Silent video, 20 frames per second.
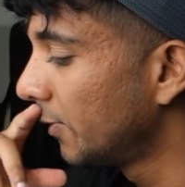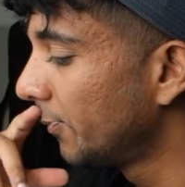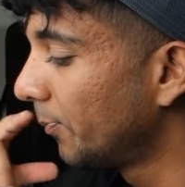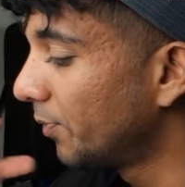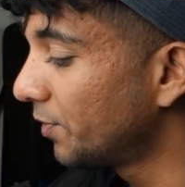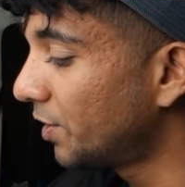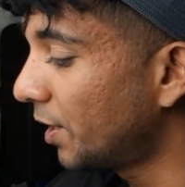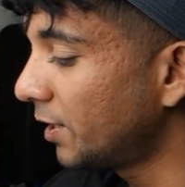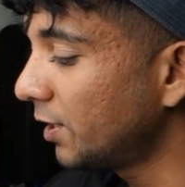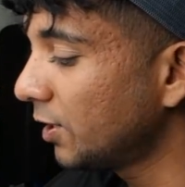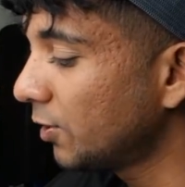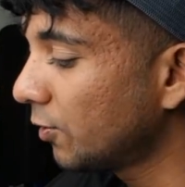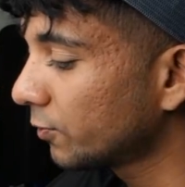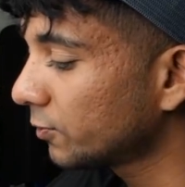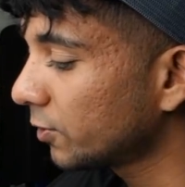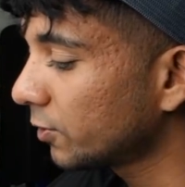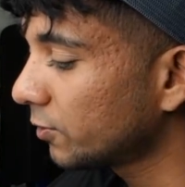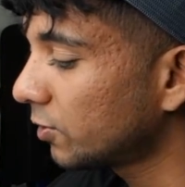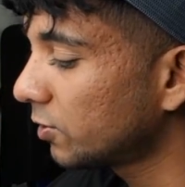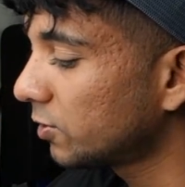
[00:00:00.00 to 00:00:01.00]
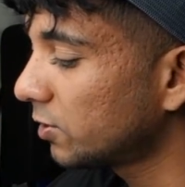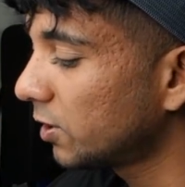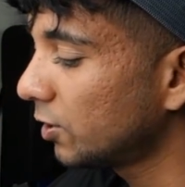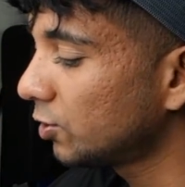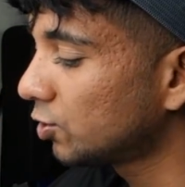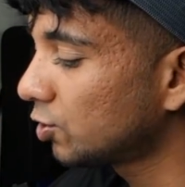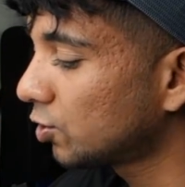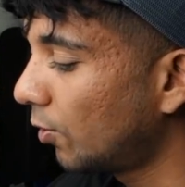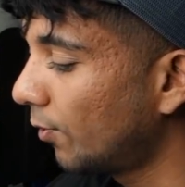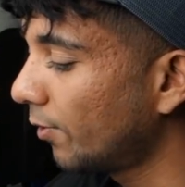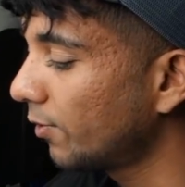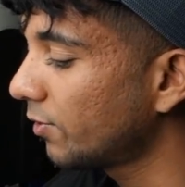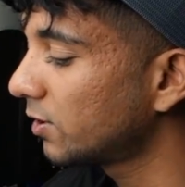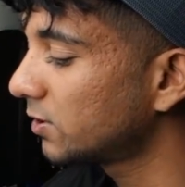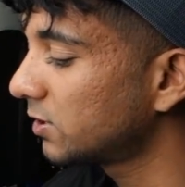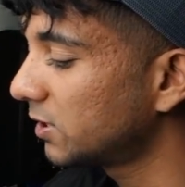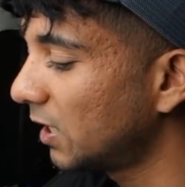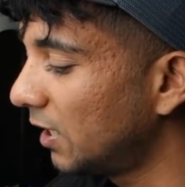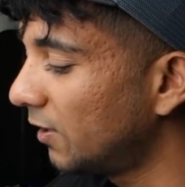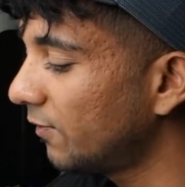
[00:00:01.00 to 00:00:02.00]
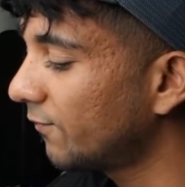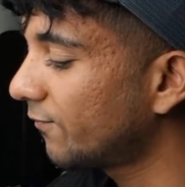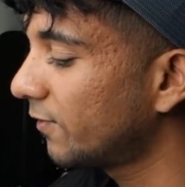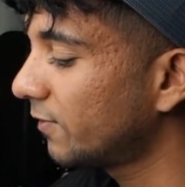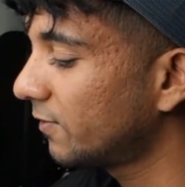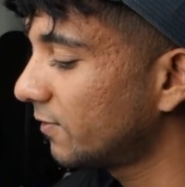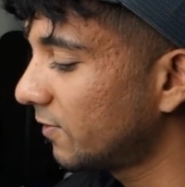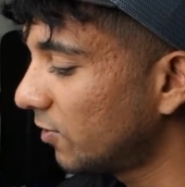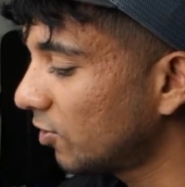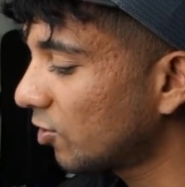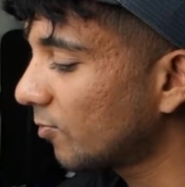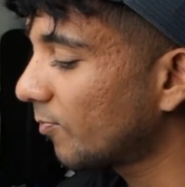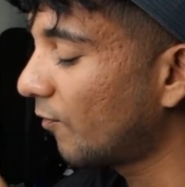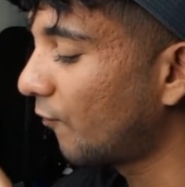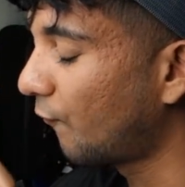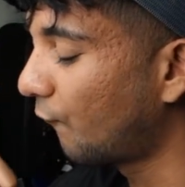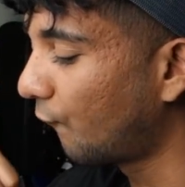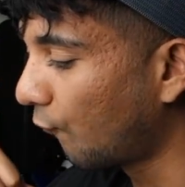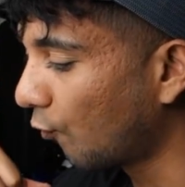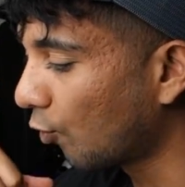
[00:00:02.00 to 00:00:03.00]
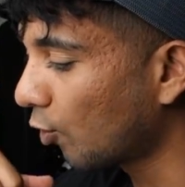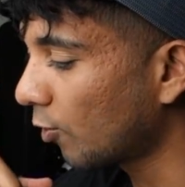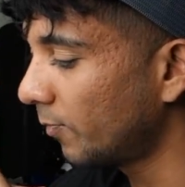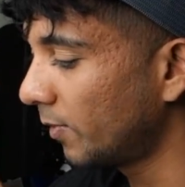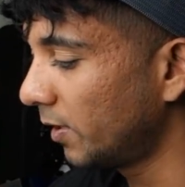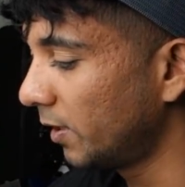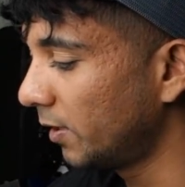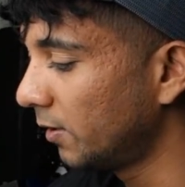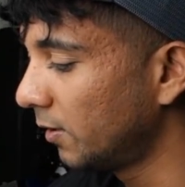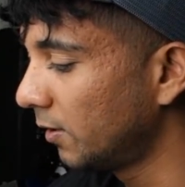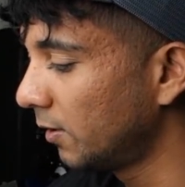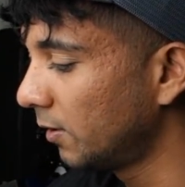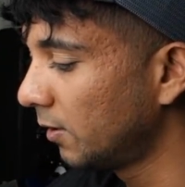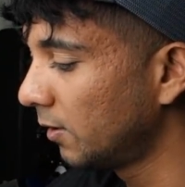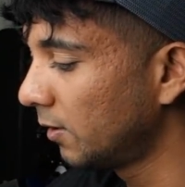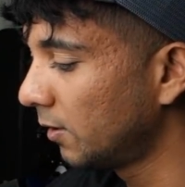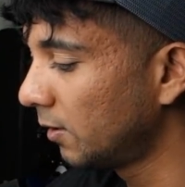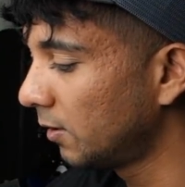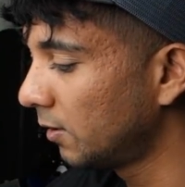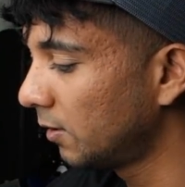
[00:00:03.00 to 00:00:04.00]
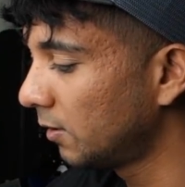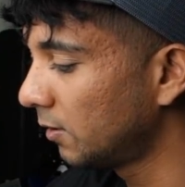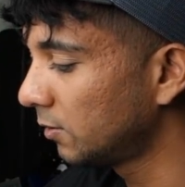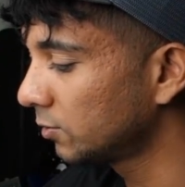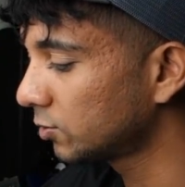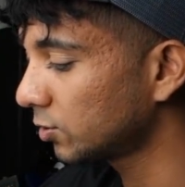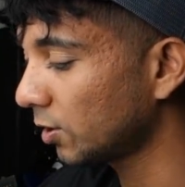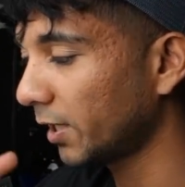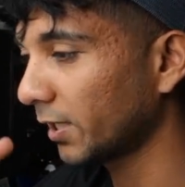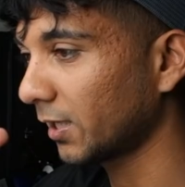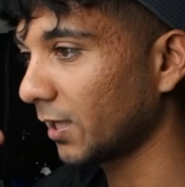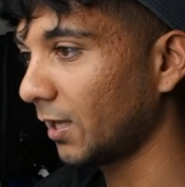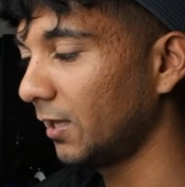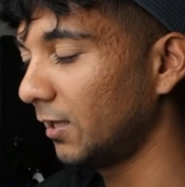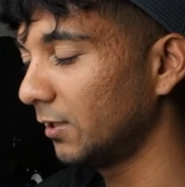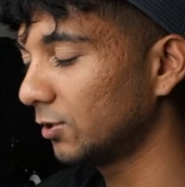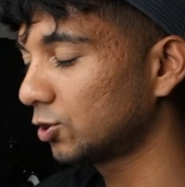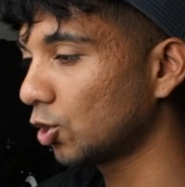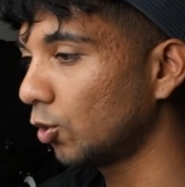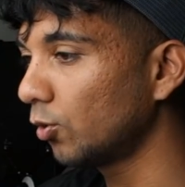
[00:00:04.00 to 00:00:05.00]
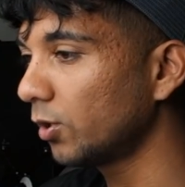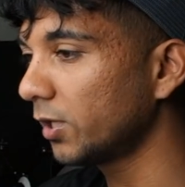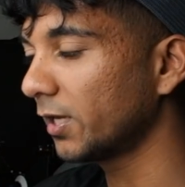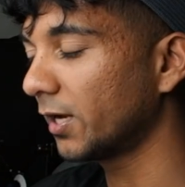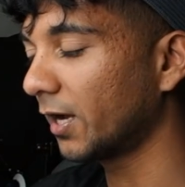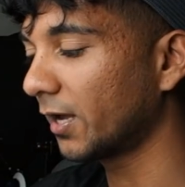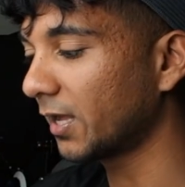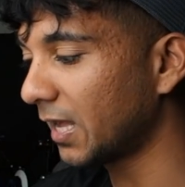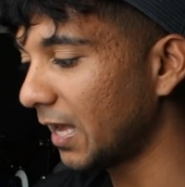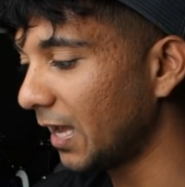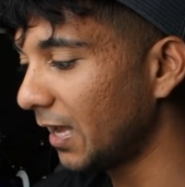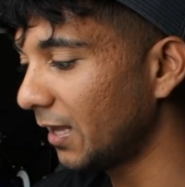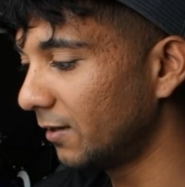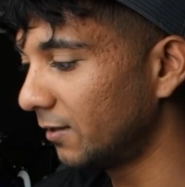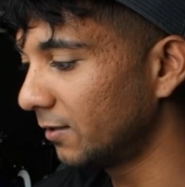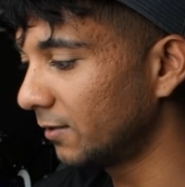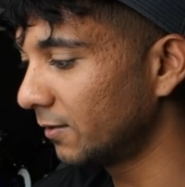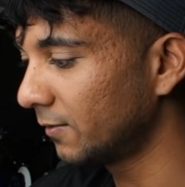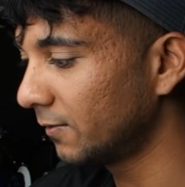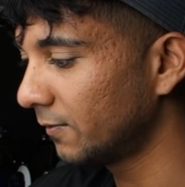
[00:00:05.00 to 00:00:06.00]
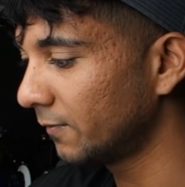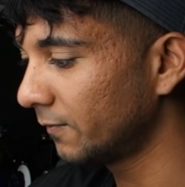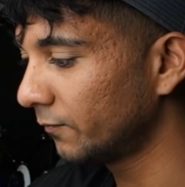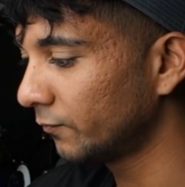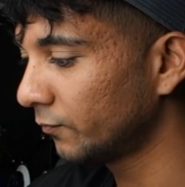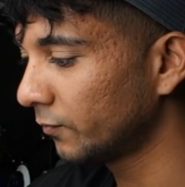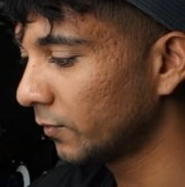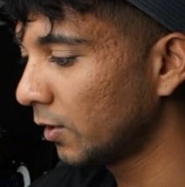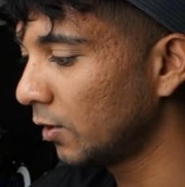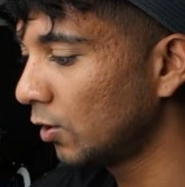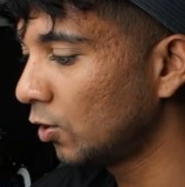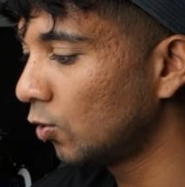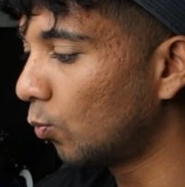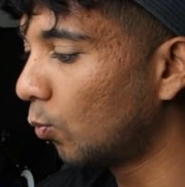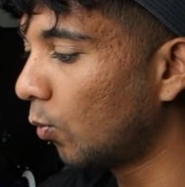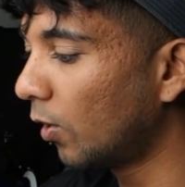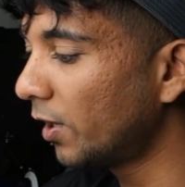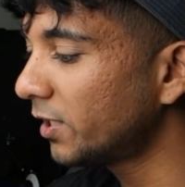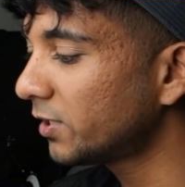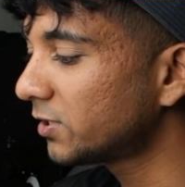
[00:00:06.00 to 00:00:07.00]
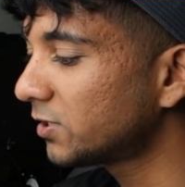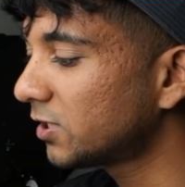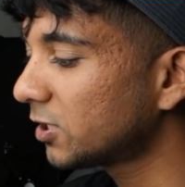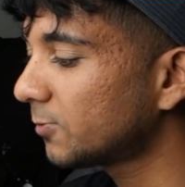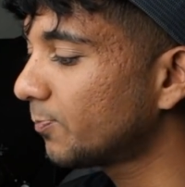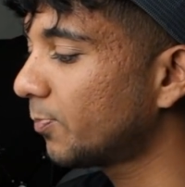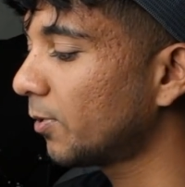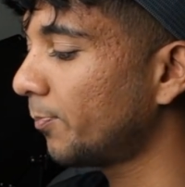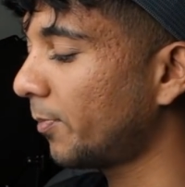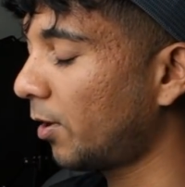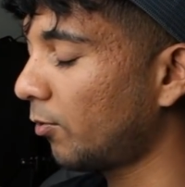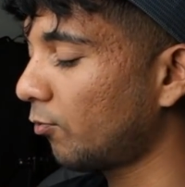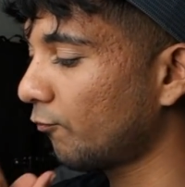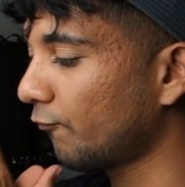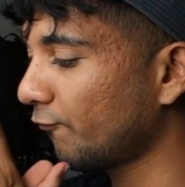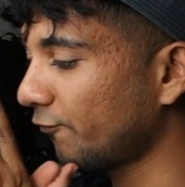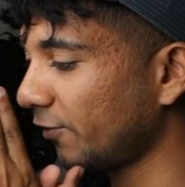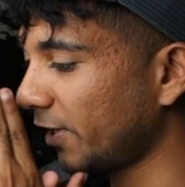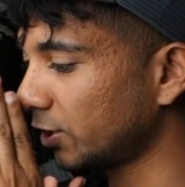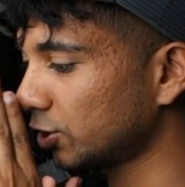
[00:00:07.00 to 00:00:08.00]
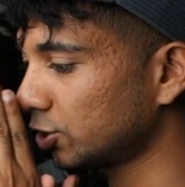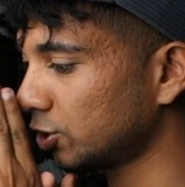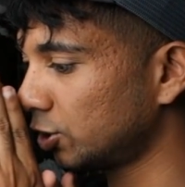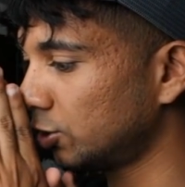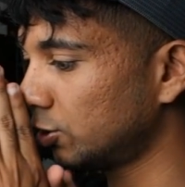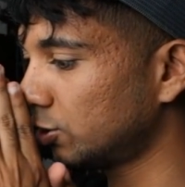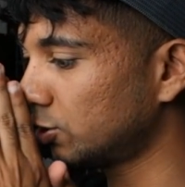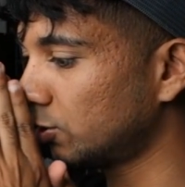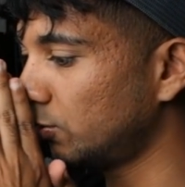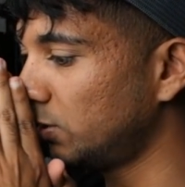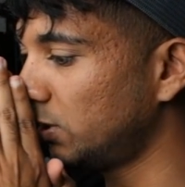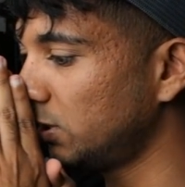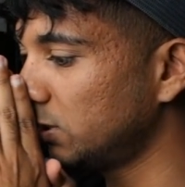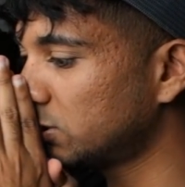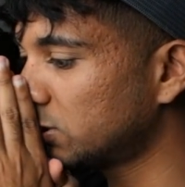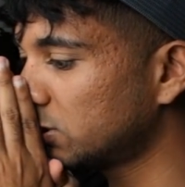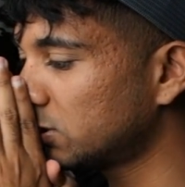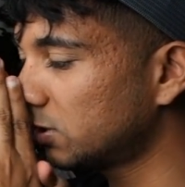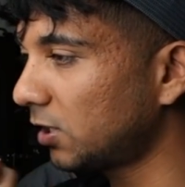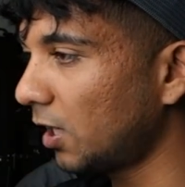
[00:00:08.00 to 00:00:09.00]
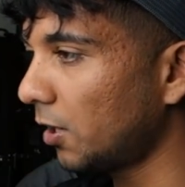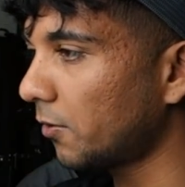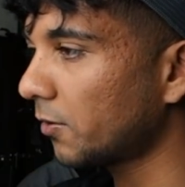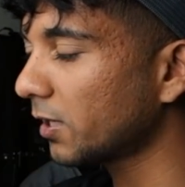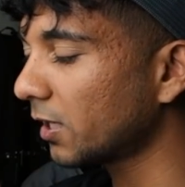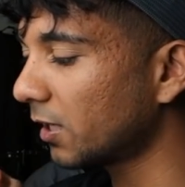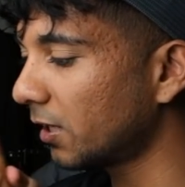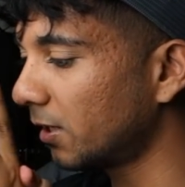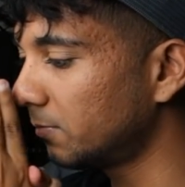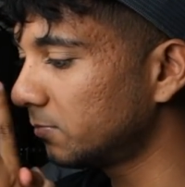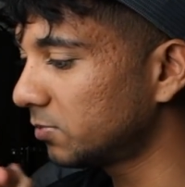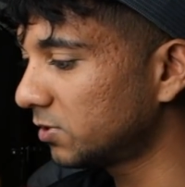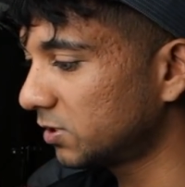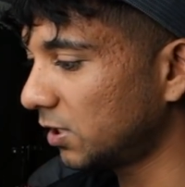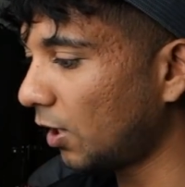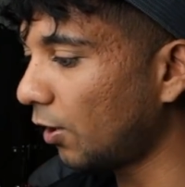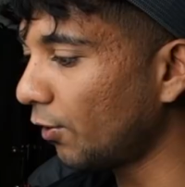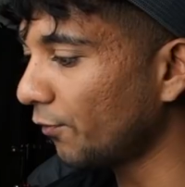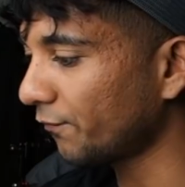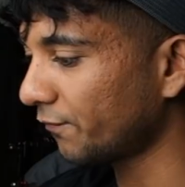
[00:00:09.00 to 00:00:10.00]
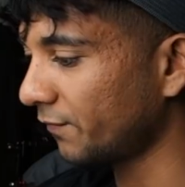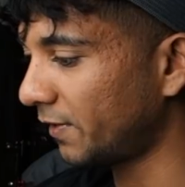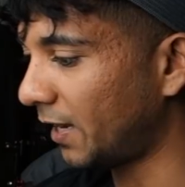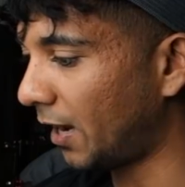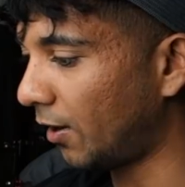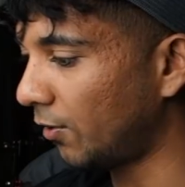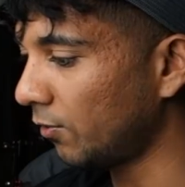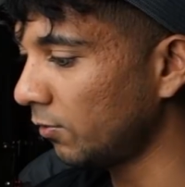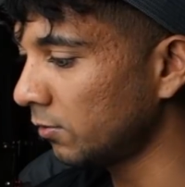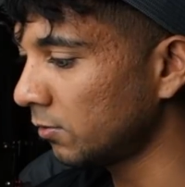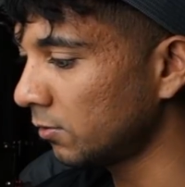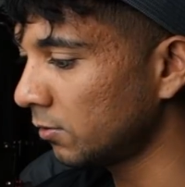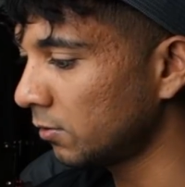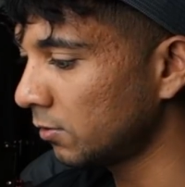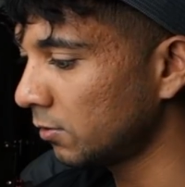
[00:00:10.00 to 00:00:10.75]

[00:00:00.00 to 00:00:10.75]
But then he goes on to say, choke this infant here before me. So, like... choking a kid. What is this but my reflection? So he's staring at himself now.